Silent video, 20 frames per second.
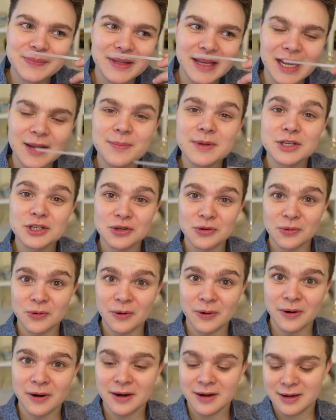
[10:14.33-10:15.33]

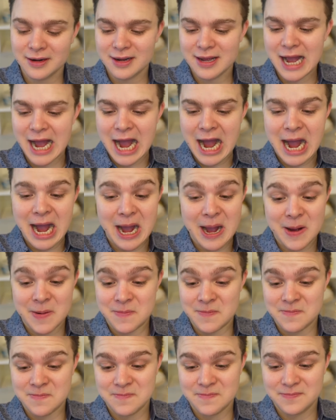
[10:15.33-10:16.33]
immature
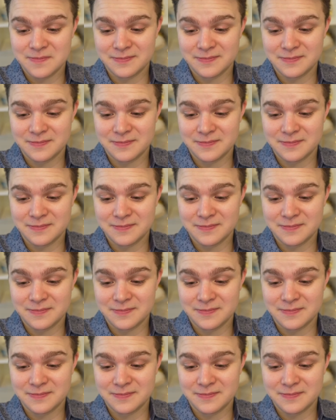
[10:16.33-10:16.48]
um,